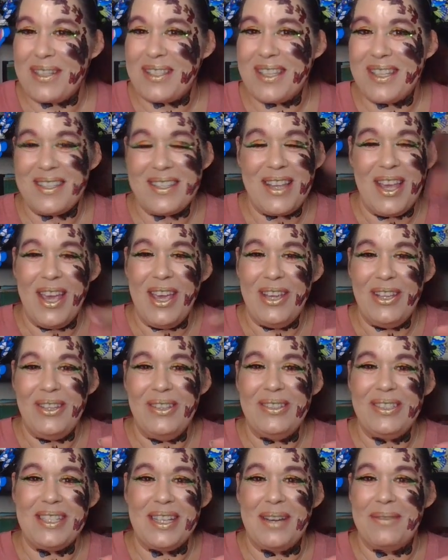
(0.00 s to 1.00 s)
You tell me
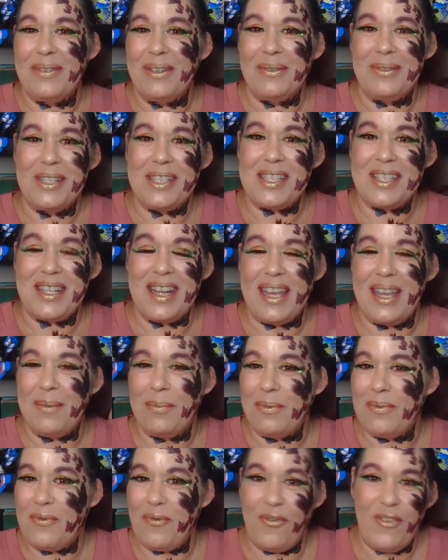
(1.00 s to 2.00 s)
which name fits
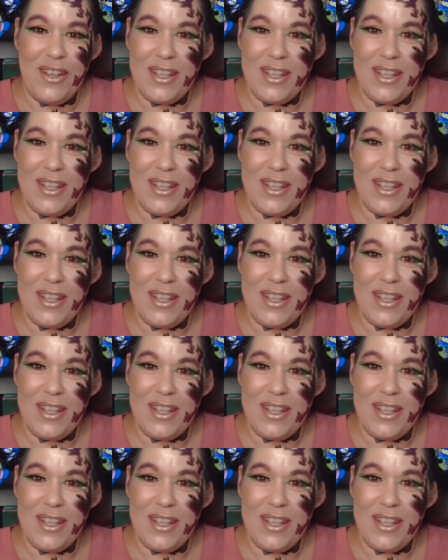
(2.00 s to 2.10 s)
better